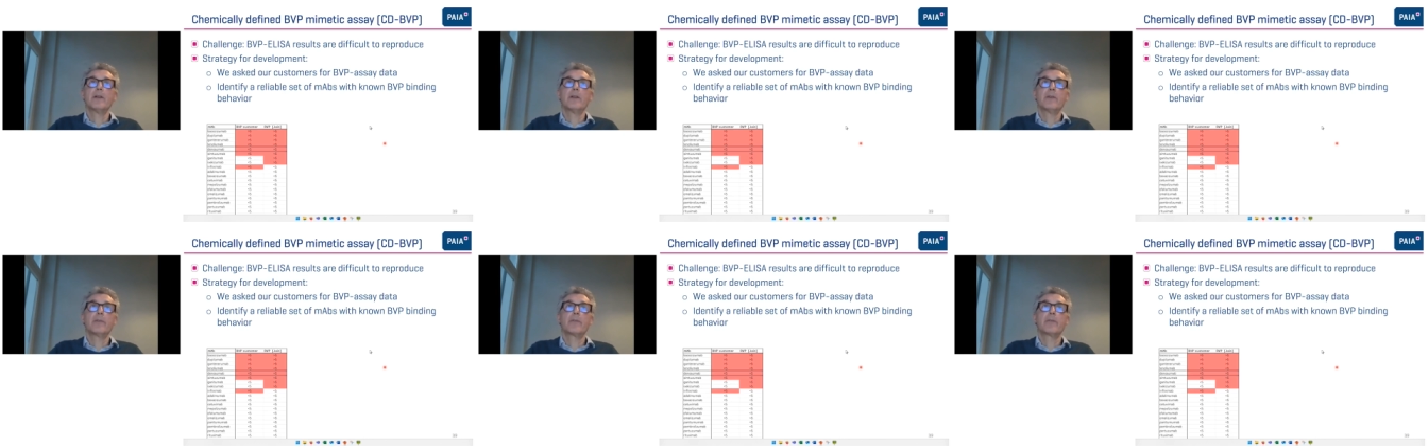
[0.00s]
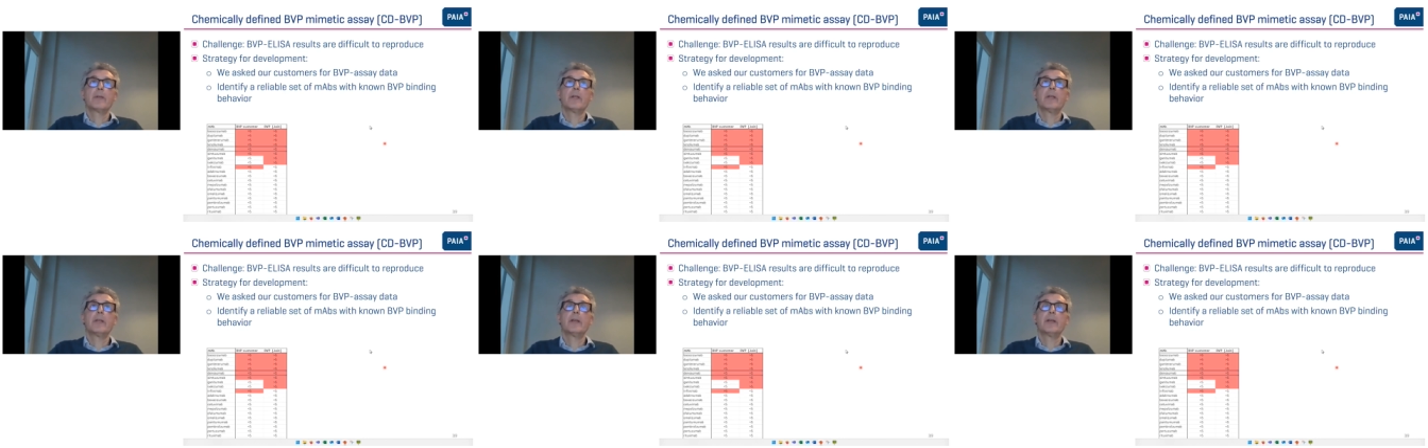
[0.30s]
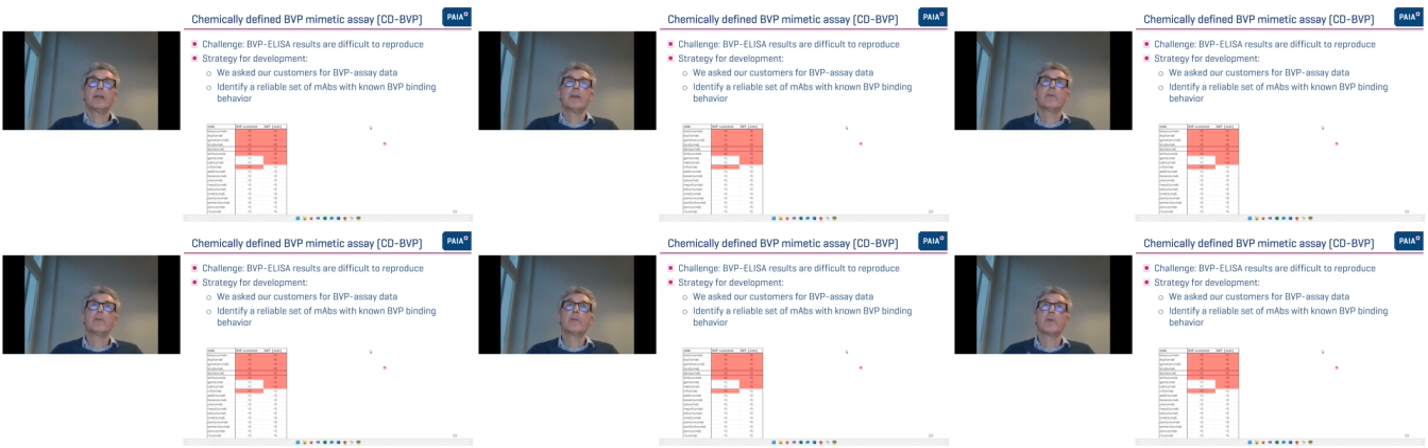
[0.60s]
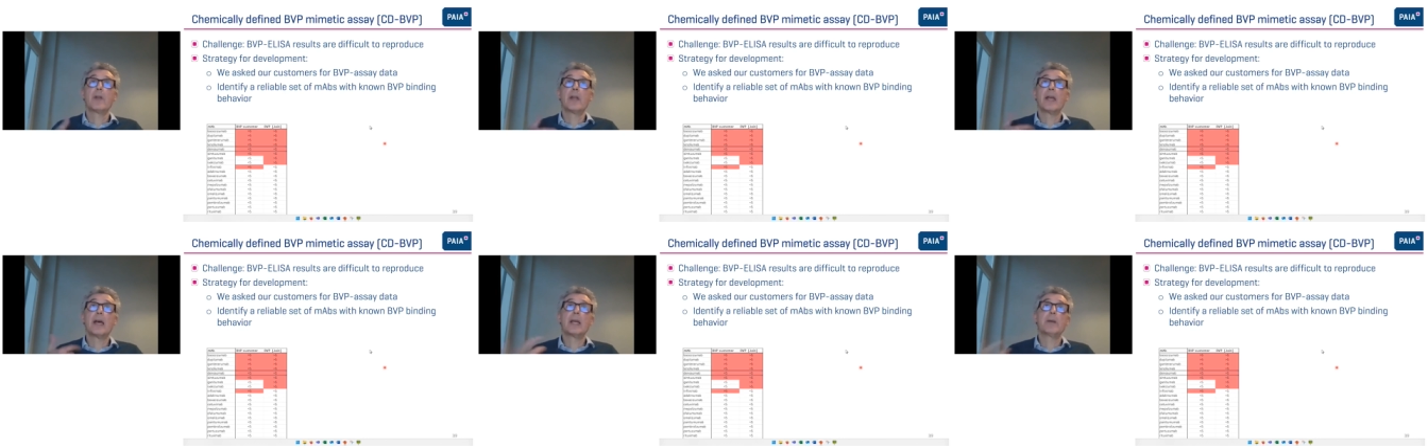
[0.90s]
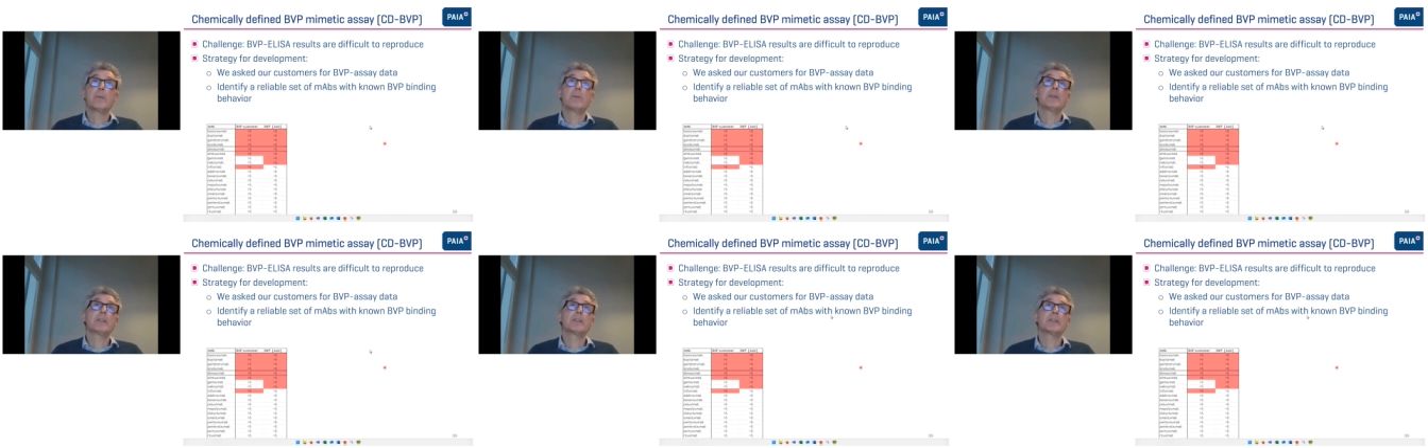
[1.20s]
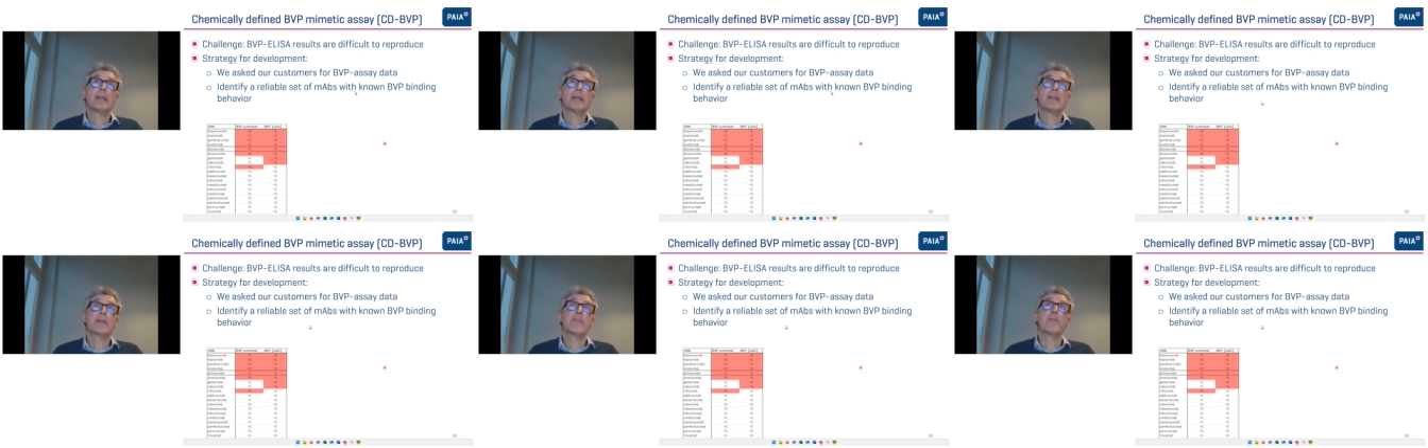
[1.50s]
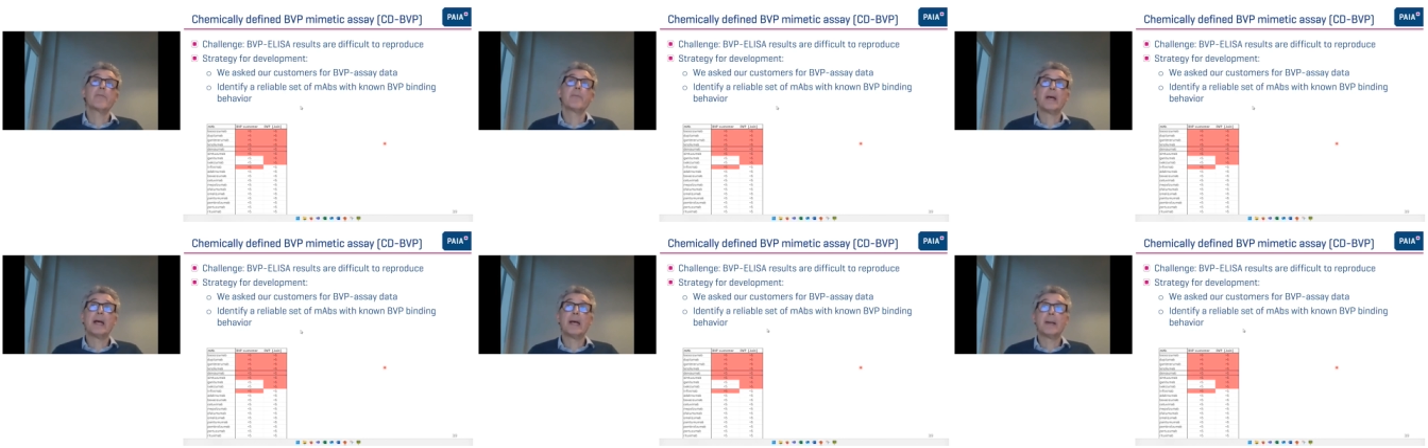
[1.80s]
a reliable set of
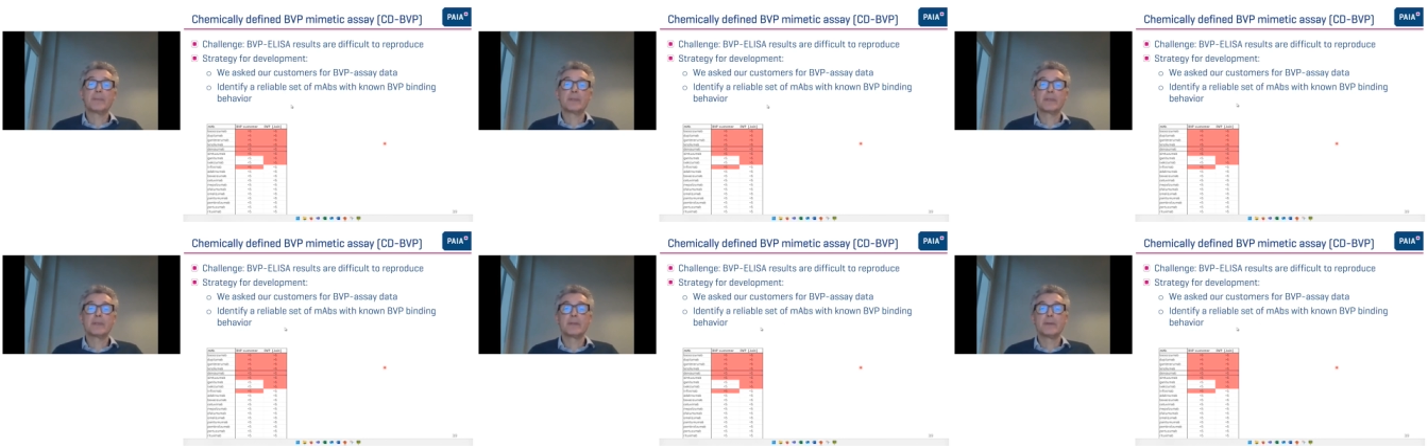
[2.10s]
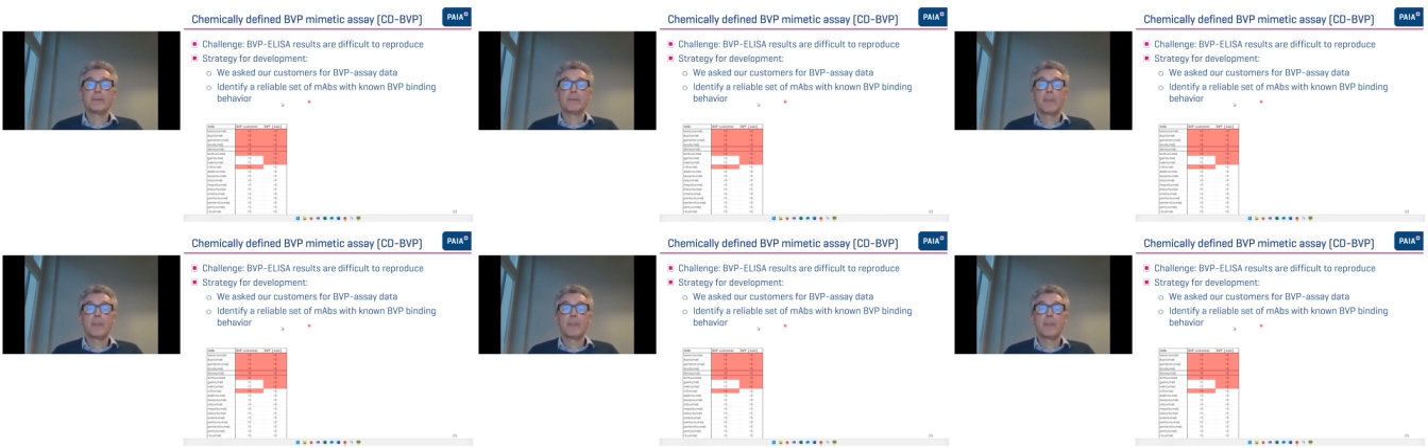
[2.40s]
maps